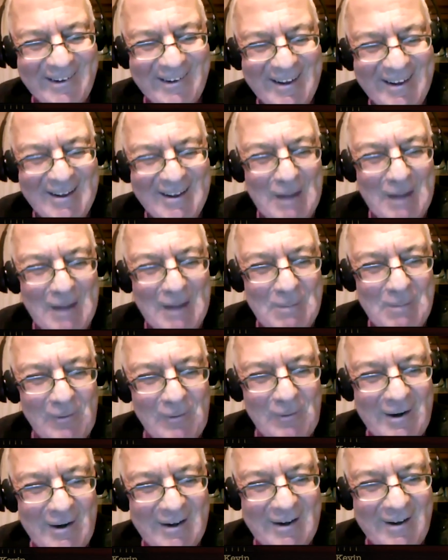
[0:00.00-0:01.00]
Maybe we're
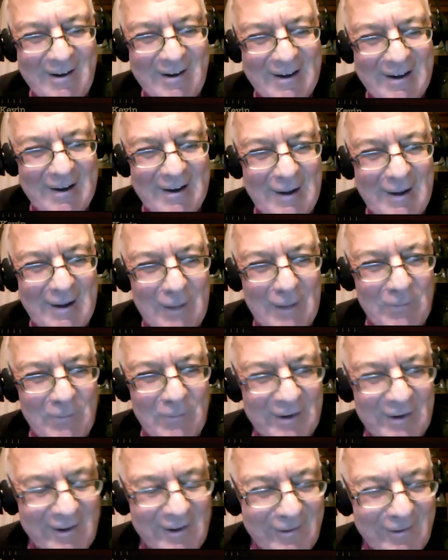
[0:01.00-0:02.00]
only going to get half a
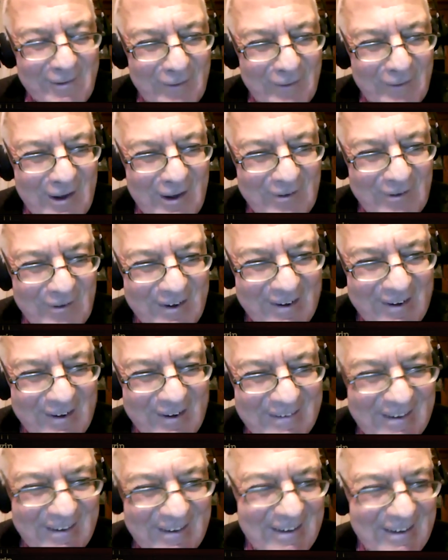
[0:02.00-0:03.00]
dose of COVID
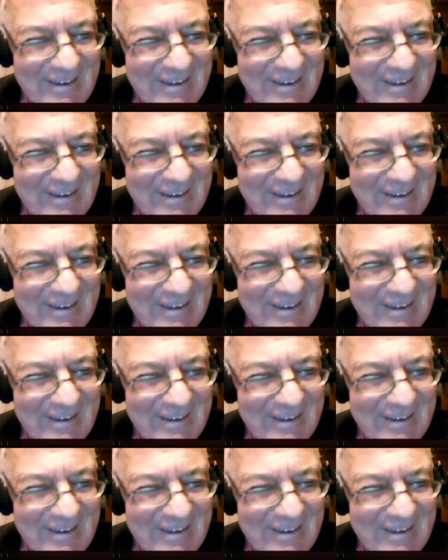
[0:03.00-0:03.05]
19.